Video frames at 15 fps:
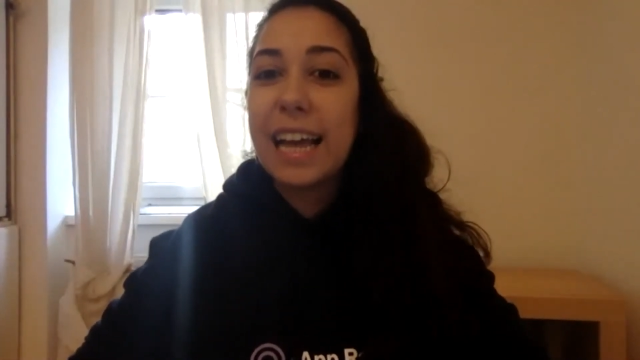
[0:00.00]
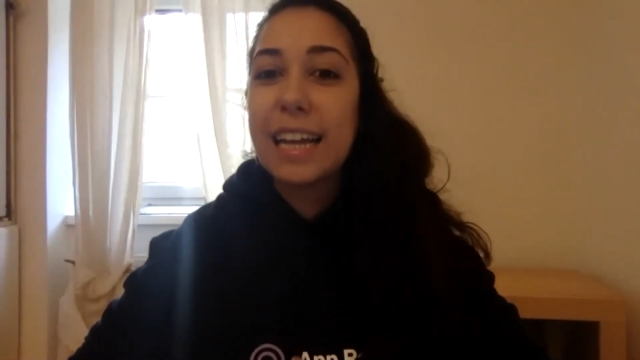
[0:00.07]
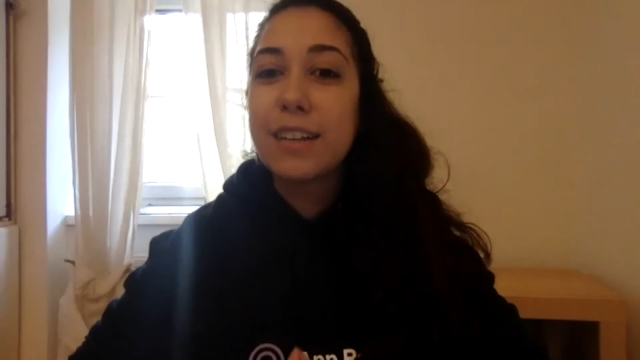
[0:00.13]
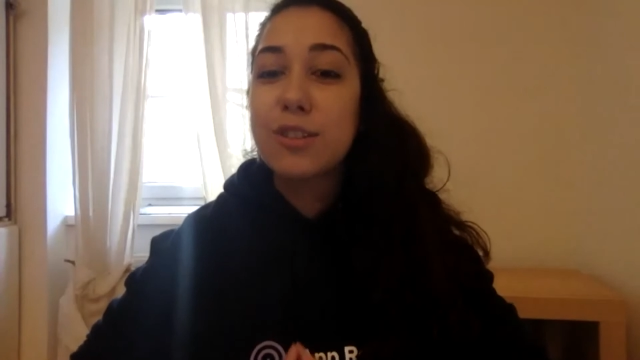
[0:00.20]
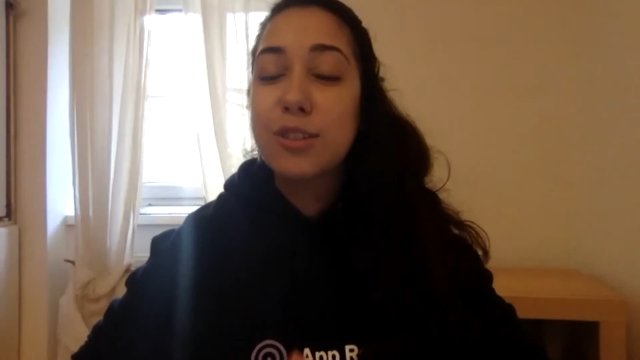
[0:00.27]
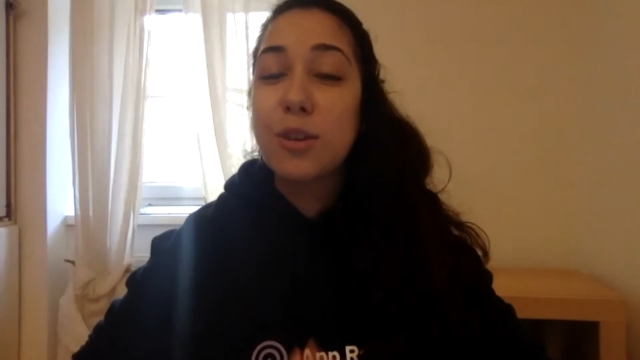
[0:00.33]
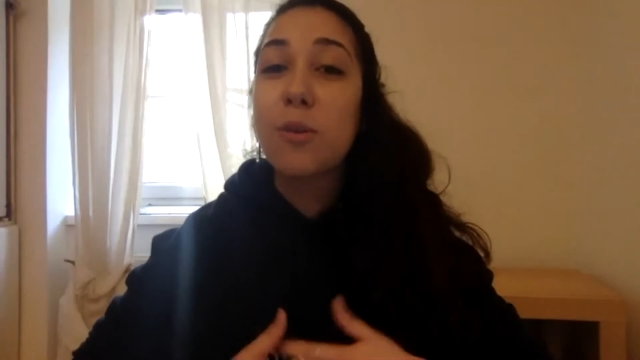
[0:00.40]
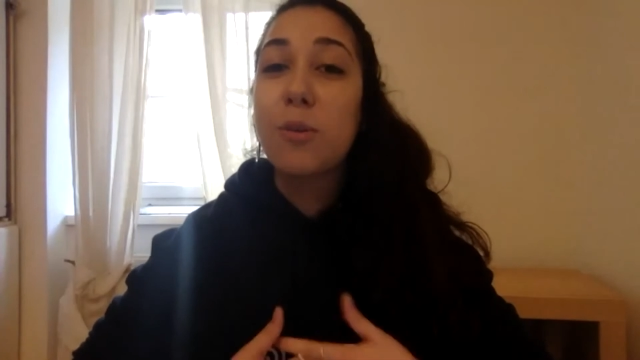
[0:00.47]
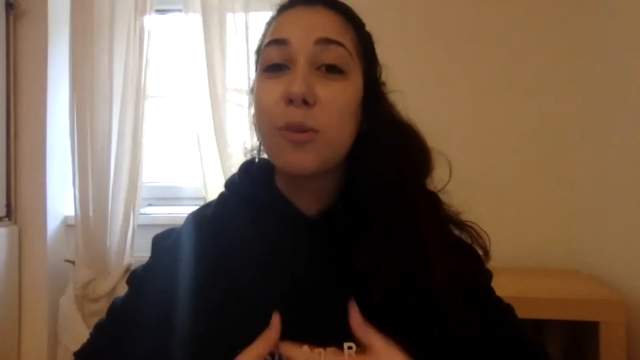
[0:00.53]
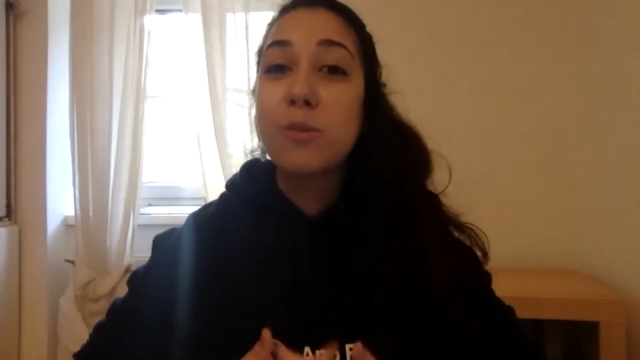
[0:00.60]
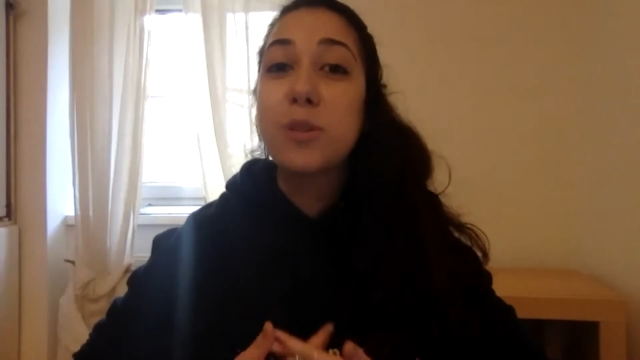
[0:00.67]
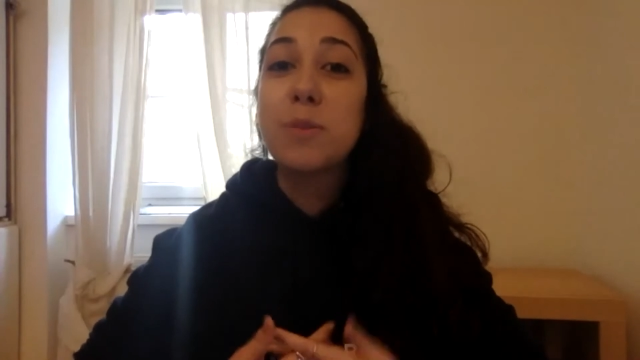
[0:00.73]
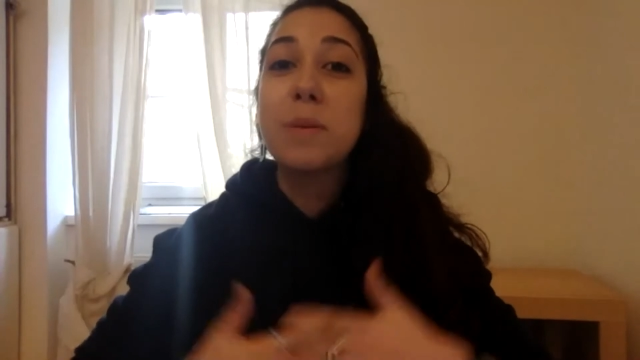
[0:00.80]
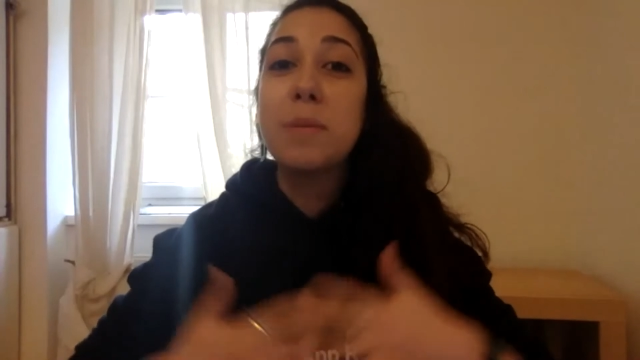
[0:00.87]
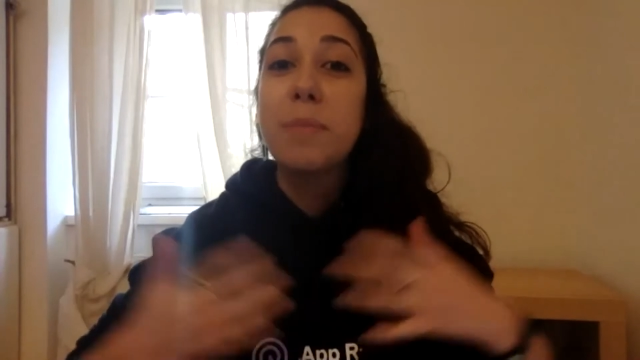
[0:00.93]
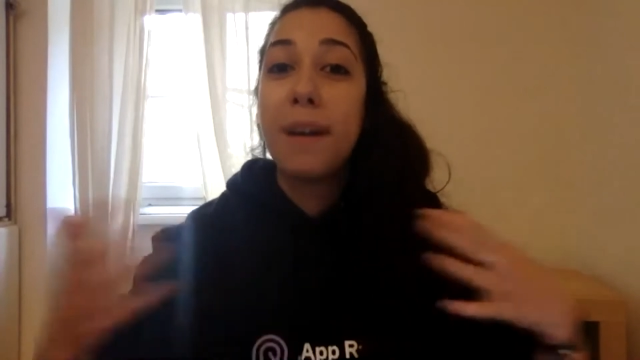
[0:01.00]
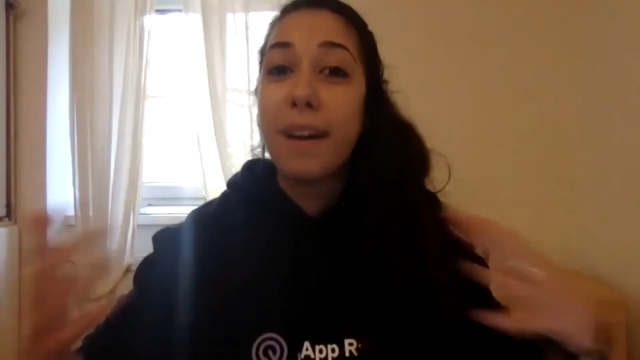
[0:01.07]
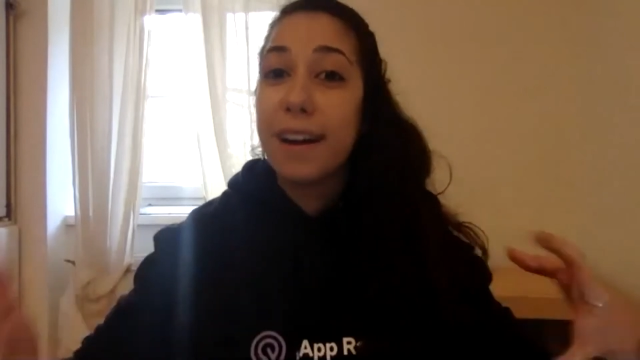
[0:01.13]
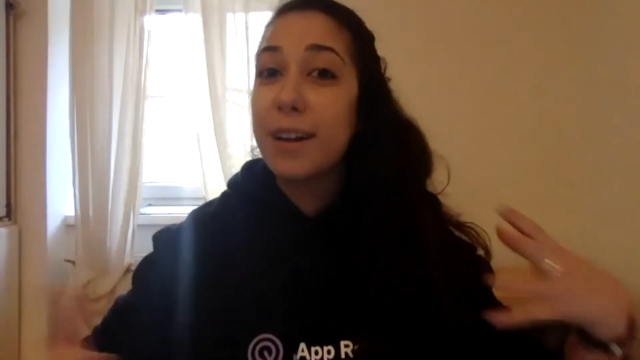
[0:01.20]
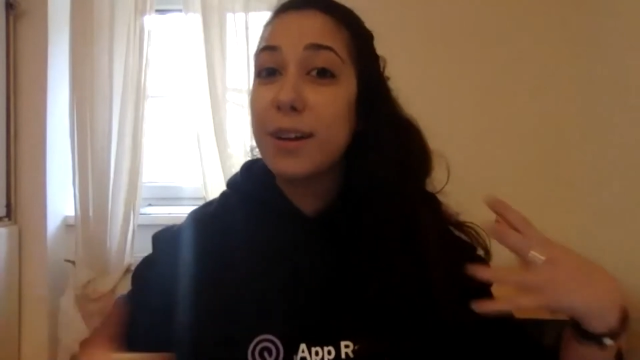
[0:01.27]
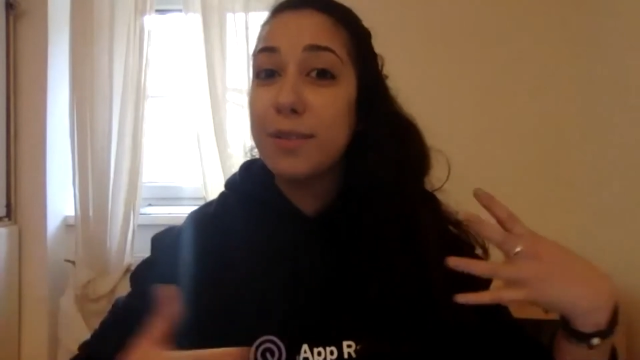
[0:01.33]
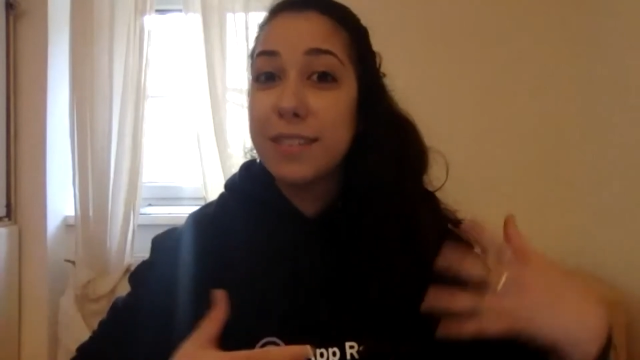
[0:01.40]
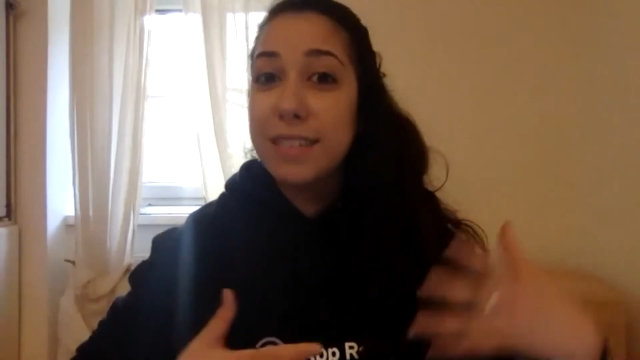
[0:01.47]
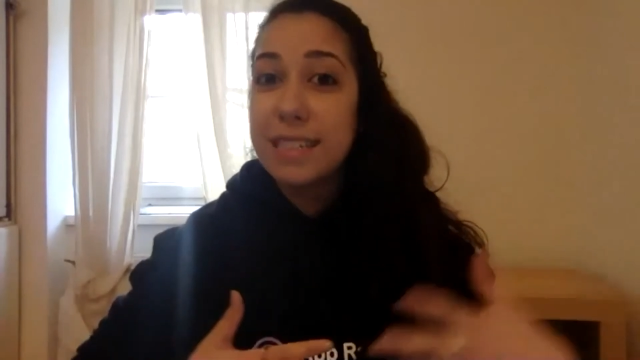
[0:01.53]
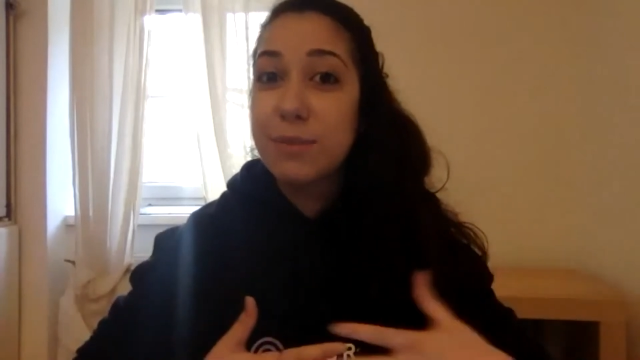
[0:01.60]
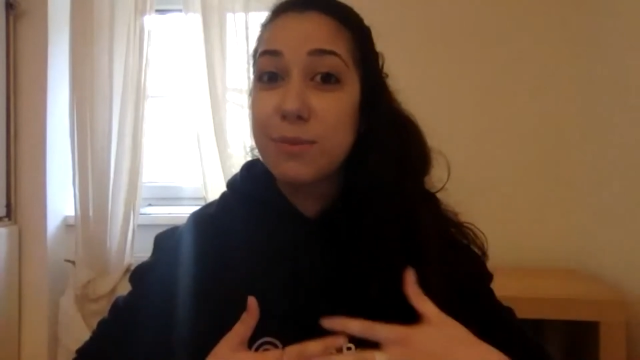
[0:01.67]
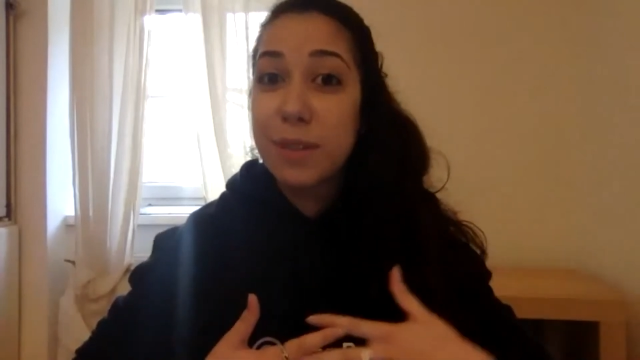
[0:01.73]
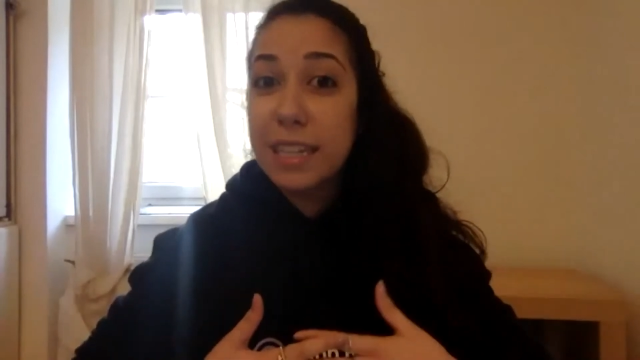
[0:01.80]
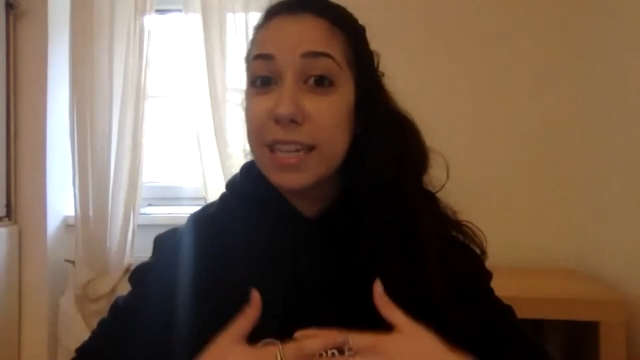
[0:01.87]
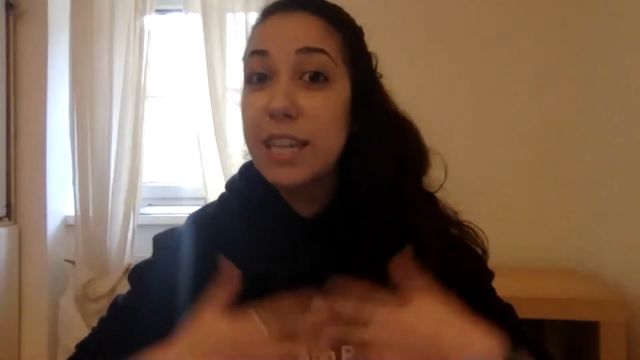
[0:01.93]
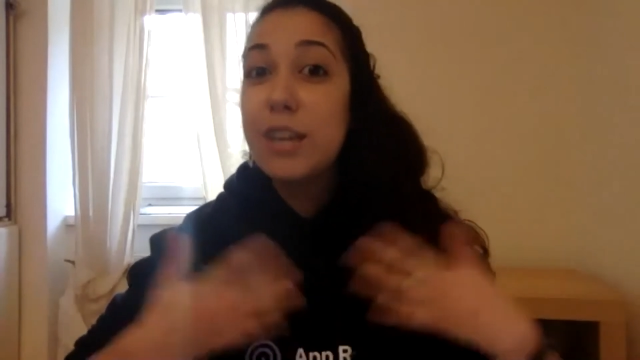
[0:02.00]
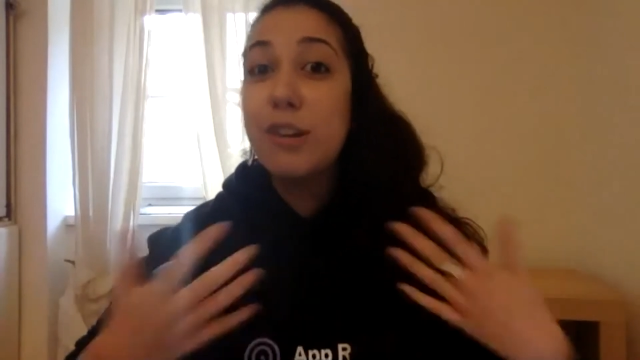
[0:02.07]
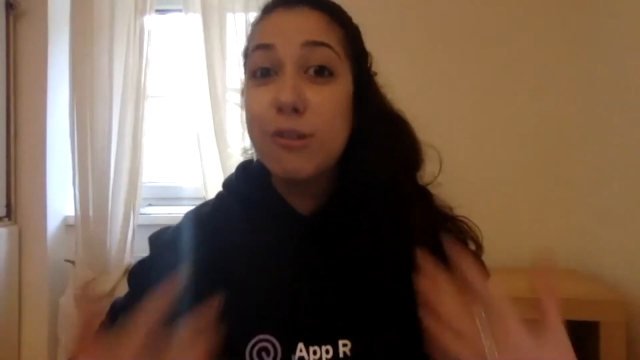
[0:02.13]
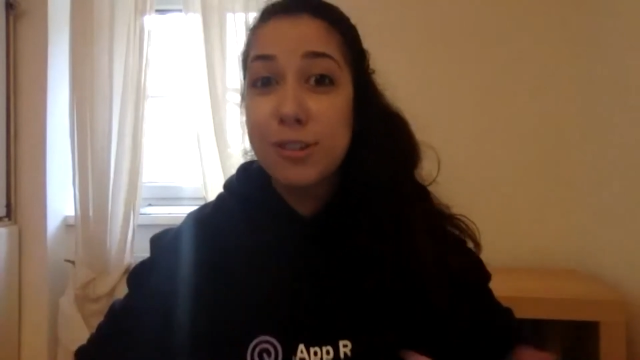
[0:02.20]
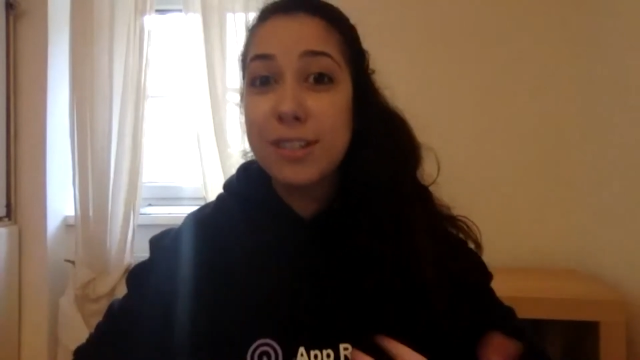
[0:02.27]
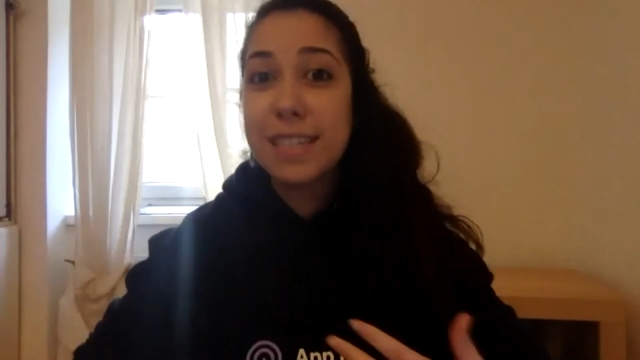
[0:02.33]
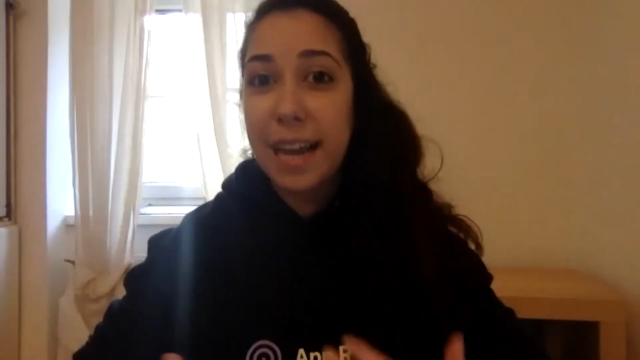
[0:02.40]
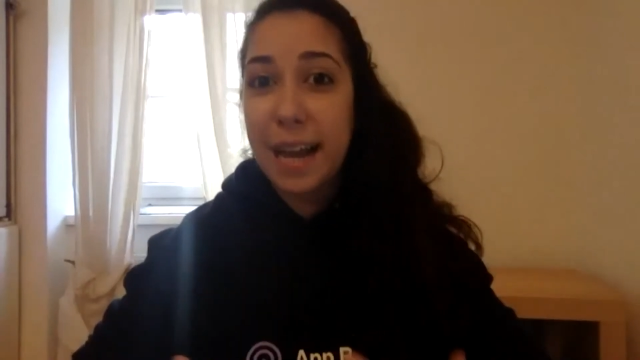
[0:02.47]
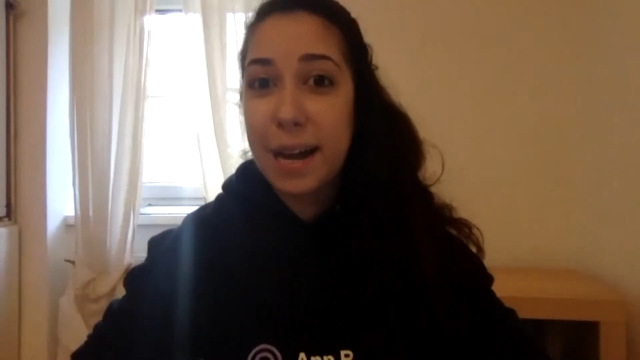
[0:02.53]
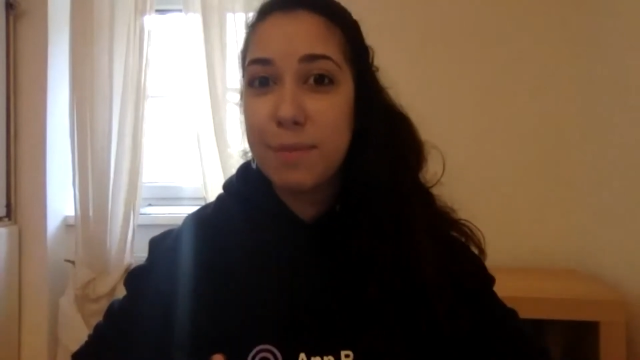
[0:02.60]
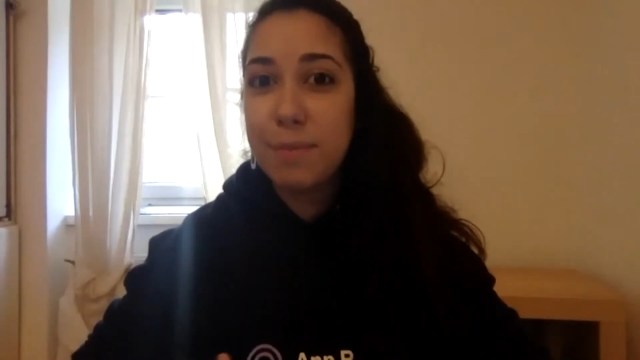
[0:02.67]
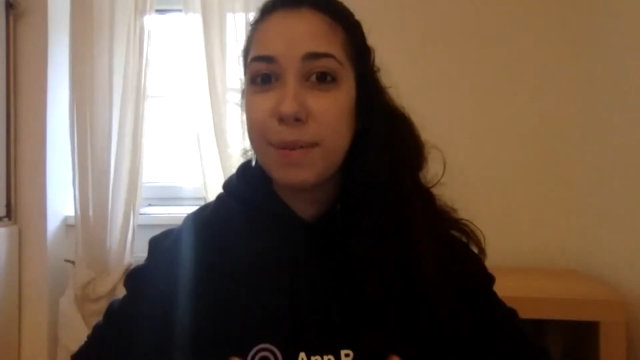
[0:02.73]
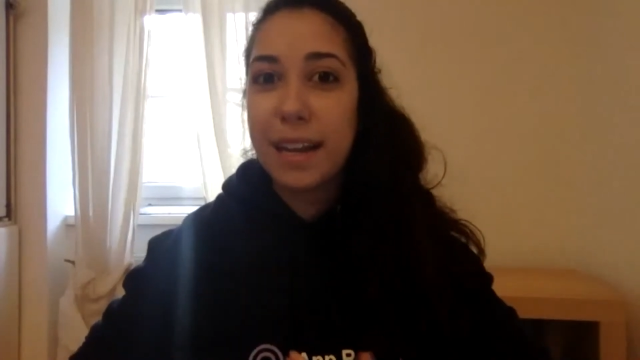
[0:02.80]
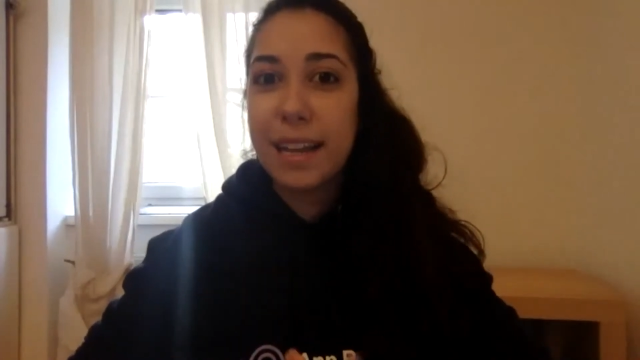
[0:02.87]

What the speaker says: and it's so cool to be part of this really huge step,